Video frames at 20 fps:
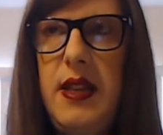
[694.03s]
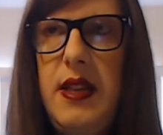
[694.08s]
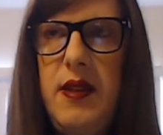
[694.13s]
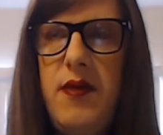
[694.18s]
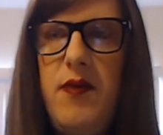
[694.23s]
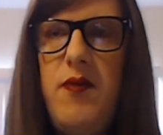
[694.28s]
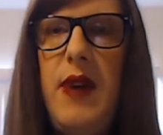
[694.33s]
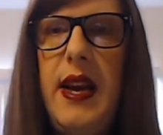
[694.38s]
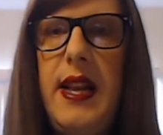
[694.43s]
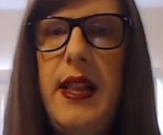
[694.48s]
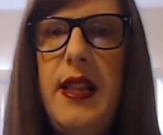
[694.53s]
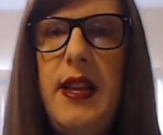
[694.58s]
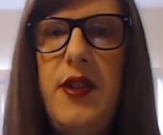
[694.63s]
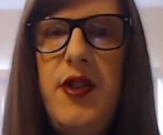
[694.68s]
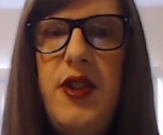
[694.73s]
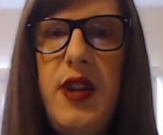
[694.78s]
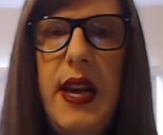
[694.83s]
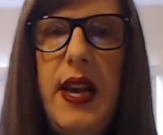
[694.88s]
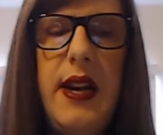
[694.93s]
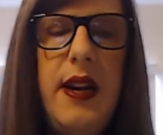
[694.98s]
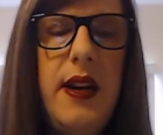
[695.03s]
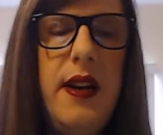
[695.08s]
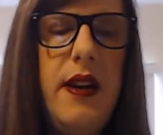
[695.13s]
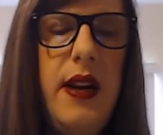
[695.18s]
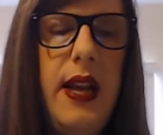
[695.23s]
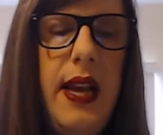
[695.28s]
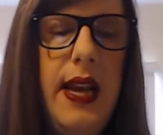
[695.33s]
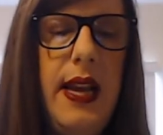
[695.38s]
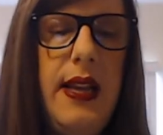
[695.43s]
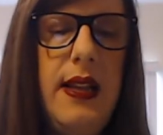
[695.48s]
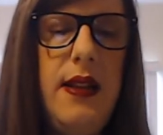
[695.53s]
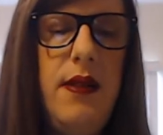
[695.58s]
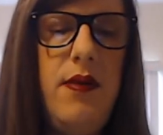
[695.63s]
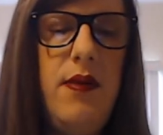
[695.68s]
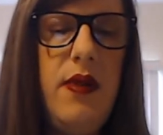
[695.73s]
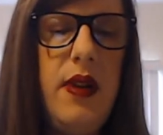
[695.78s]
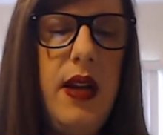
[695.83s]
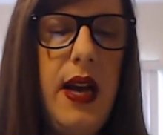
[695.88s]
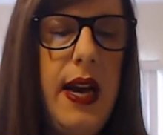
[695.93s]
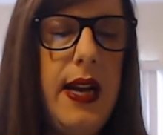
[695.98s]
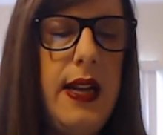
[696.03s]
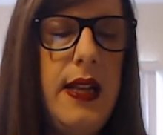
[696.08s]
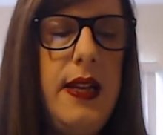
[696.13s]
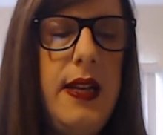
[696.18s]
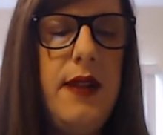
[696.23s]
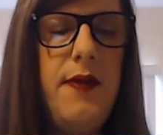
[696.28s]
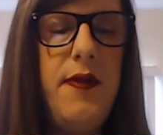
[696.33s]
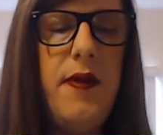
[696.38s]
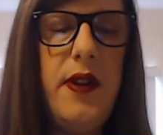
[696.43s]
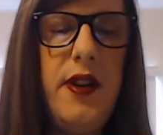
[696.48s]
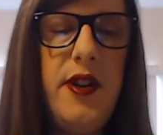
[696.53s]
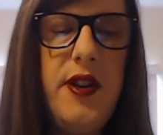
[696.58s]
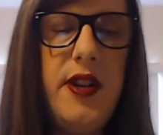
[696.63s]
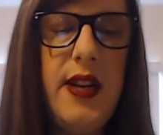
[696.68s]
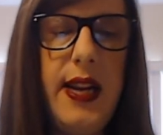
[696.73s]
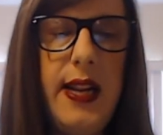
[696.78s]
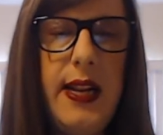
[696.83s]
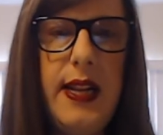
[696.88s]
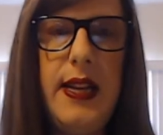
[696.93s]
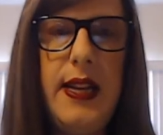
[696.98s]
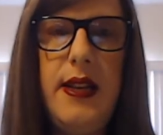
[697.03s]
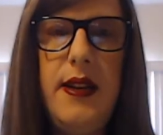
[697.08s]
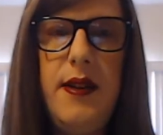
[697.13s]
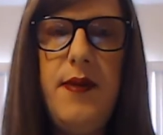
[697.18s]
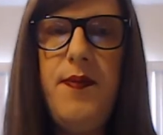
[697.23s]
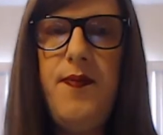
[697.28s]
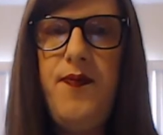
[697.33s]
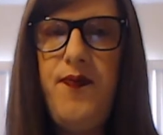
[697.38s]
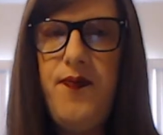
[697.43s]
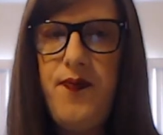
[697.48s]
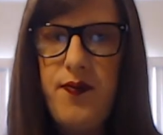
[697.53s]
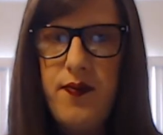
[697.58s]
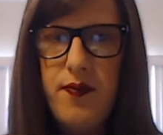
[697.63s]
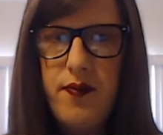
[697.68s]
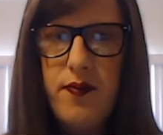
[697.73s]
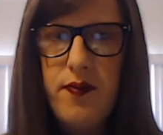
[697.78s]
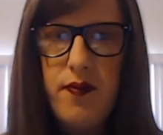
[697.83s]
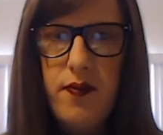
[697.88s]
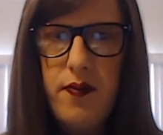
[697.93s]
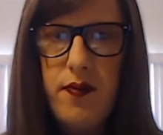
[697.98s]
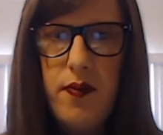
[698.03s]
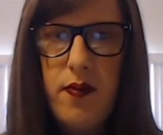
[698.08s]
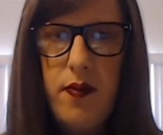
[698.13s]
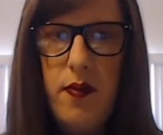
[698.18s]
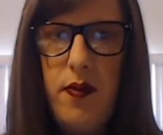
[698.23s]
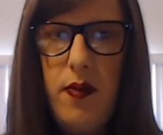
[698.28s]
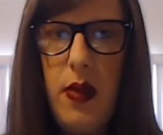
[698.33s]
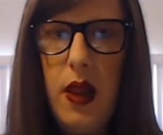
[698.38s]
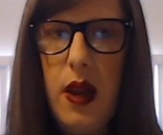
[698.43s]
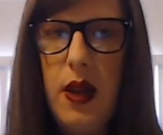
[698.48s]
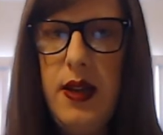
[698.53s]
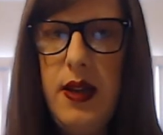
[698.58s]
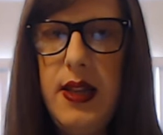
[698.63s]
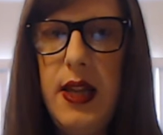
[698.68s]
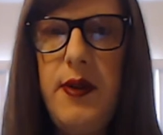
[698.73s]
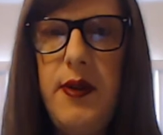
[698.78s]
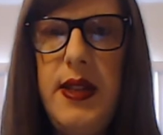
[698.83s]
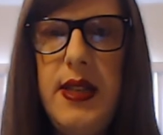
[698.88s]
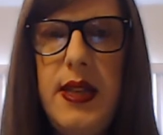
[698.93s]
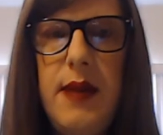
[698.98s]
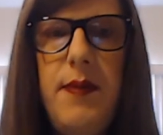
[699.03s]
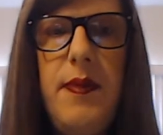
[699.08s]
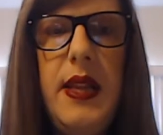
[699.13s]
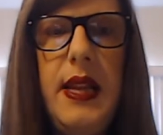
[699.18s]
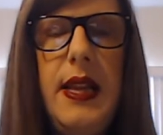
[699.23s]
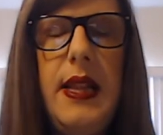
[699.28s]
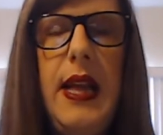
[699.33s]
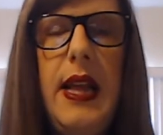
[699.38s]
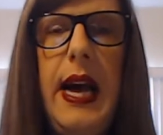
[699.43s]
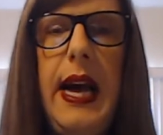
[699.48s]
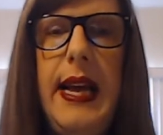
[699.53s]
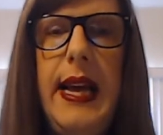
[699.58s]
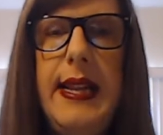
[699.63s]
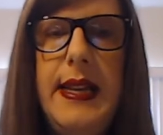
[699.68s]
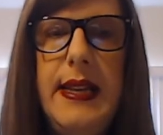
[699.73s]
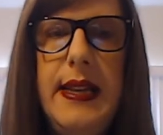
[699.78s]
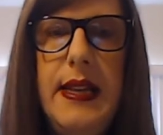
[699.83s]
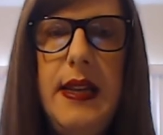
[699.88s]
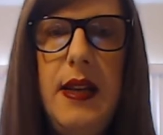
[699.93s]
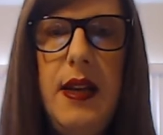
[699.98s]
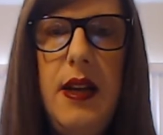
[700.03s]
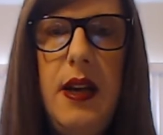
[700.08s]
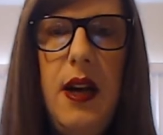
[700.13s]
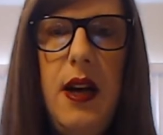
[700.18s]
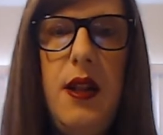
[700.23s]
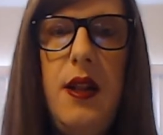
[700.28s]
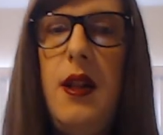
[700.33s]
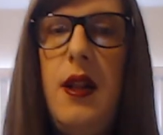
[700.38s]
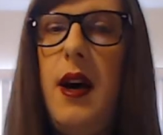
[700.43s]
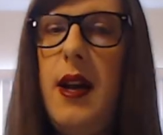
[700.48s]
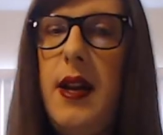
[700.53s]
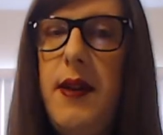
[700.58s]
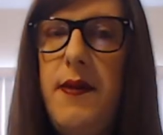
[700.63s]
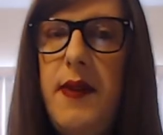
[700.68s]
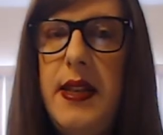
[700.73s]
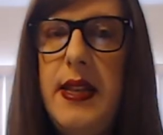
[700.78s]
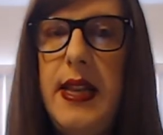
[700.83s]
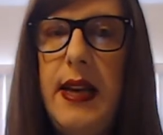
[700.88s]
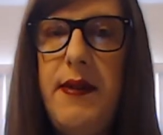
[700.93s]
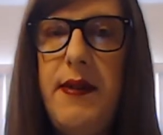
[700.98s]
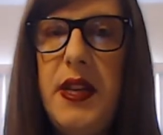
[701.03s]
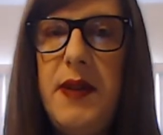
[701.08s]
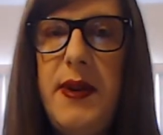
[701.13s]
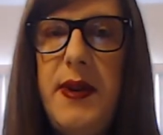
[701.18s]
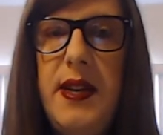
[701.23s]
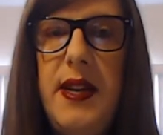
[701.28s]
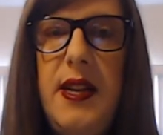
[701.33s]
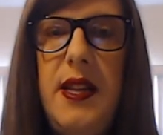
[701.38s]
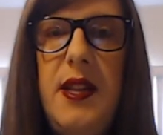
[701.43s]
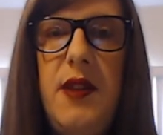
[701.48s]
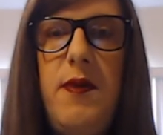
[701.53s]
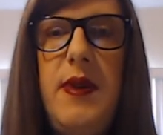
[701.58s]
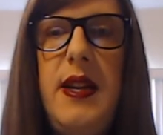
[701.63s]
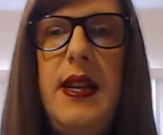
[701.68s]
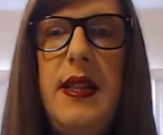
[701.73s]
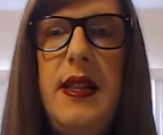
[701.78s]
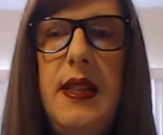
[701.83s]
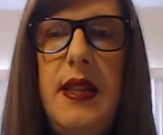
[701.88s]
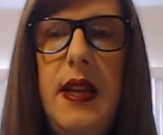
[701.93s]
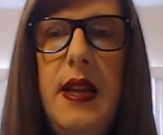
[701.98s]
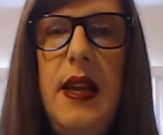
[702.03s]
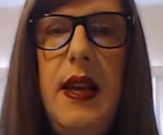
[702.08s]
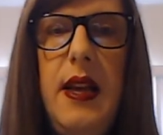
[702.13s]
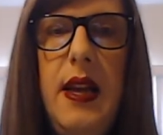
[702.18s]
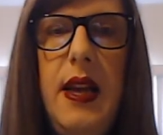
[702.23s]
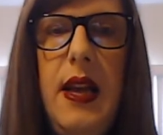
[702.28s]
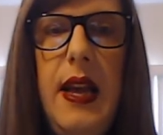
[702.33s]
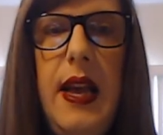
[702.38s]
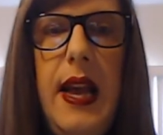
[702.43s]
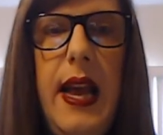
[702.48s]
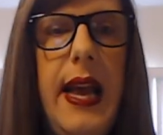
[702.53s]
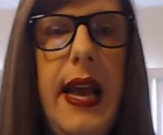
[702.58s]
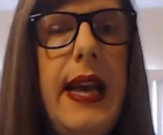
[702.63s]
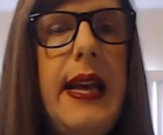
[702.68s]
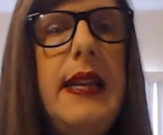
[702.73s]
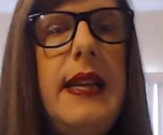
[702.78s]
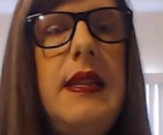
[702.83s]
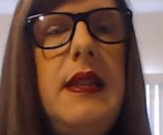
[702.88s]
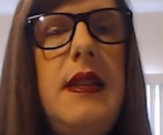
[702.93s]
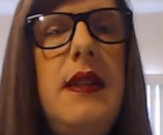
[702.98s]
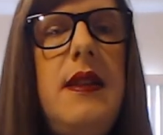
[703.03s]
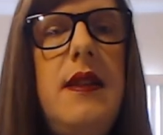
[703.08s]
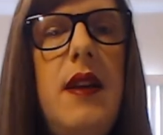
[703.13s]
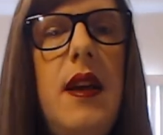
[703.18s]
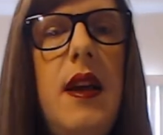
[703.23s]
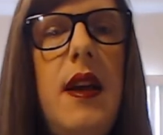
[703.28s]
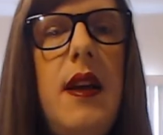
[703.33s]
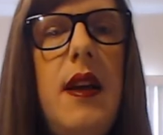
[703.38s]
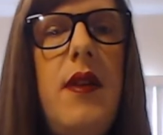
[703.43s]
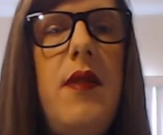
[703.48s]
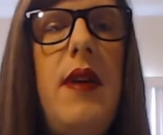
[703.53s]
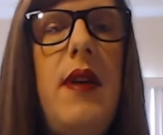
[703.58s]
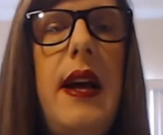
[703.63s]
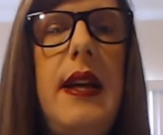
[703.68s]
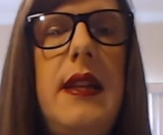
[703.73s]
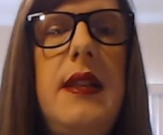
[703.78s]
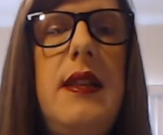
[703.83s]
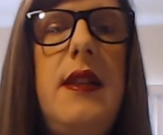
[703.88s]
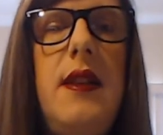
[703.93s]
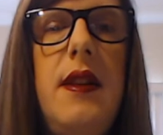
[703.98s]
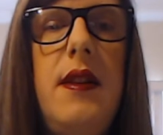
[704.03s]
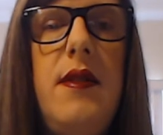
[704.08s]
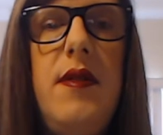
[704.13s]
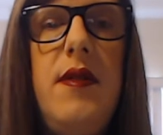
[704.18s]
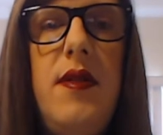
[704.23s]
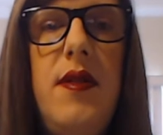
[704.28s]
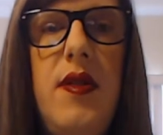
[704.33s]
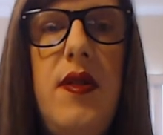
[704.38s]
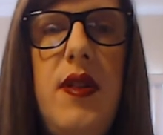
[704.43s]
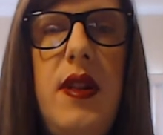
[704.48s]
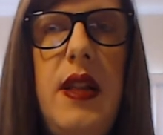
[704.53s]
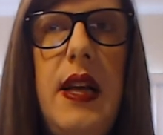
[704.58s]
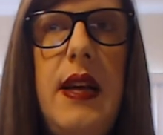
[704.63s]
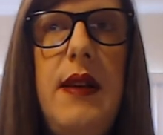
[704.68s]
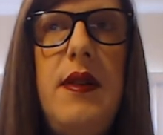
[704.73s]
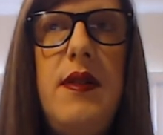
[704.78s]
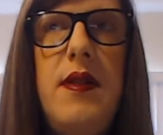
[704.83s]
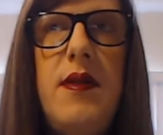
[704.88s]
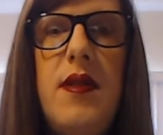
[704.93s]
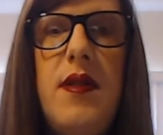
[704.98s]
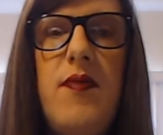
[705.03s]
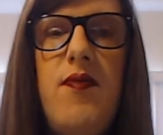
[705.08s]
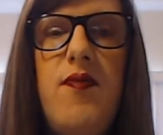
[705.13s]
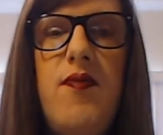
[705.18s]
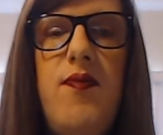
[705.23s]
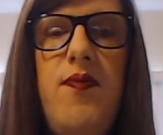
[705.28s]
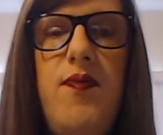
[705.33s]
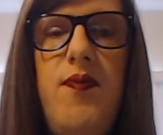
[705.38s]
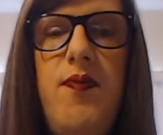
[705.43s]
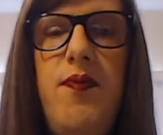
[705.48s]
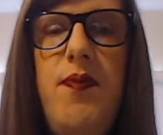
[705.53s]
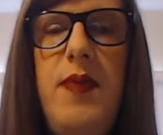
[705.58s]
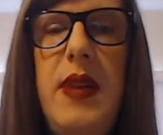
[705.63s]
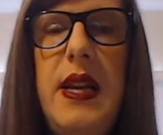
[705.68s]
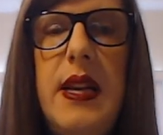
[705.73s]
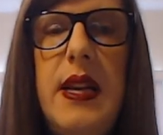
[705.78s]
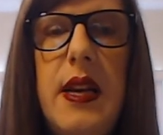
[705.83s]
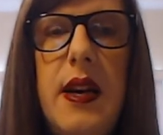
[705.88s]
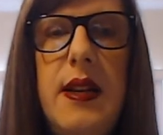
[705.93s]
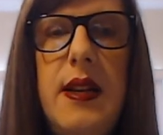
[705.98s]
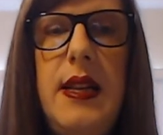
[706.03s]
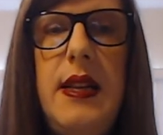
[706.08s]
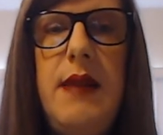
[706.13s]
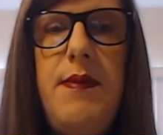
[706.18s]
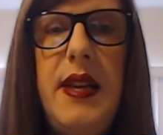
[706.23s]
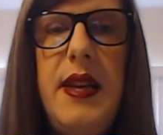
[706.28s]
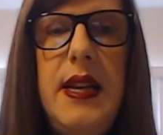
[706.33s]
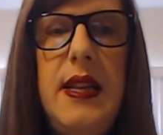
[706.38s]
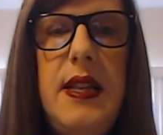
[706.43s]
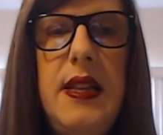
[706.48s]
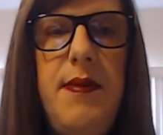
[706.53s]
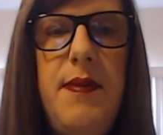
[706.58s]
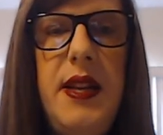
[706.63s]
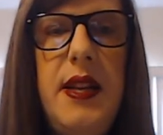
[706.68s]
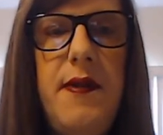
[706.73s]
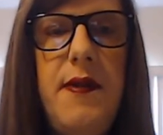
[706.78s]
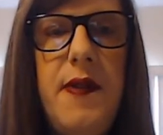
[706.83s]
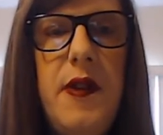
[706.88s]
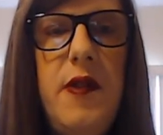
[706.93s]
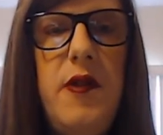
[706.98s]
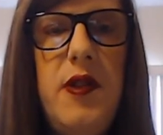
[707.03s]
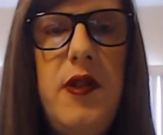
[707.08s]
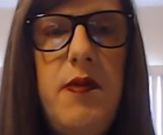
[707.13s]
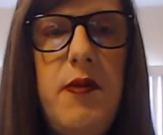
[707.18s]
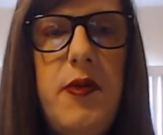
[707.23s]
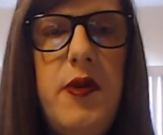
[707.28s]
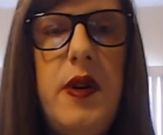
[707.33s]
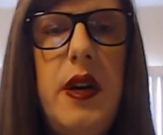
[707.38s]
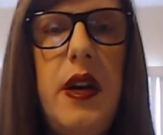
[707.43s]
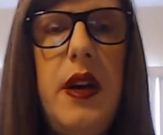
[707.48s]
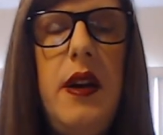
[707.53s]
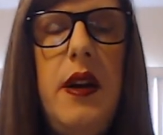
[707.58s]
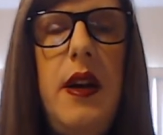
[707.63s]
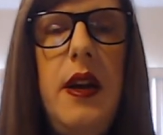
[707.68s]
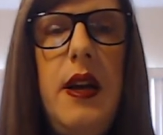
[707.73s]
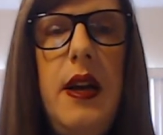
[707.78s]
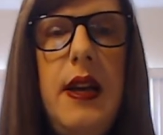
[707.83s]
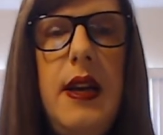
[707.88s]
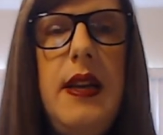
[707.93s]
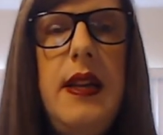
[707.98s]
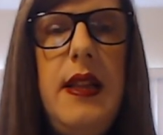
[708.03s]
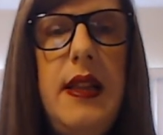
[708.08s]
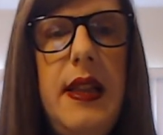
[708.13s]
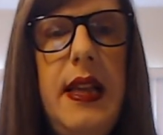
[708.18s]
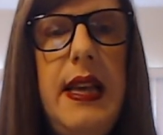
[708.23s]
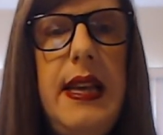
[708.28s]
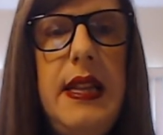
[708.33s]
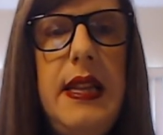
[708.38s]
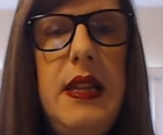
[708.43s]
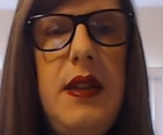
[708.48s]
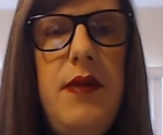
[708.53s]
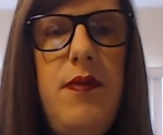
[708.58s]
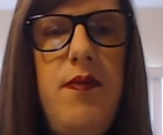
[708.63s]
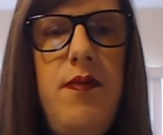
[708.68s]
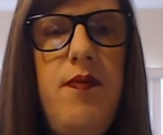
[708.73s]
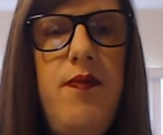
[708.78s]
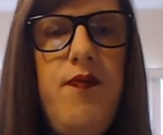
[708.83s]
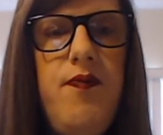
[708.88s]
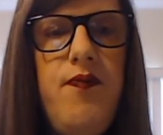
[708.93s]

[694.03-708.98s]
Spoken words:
widely shared and highly differentiated. So it's something that a lot of us have experience with. And as the media content begins to be diffused more, then